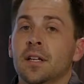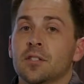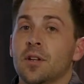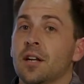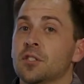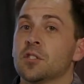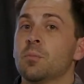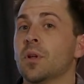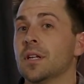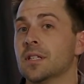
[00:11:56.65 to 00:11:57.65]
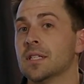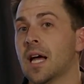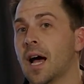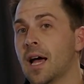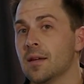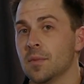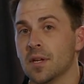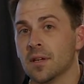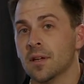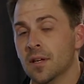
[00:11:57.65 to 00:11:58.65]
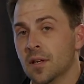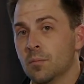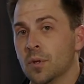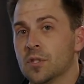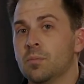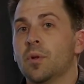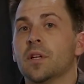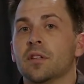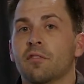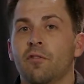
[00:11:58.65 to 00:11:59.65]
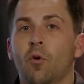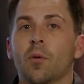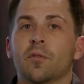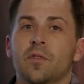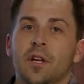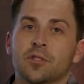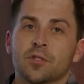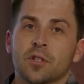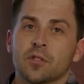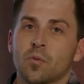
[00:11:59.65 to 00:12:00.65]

So not just splitting the timing, but splitting the form of nitrogen as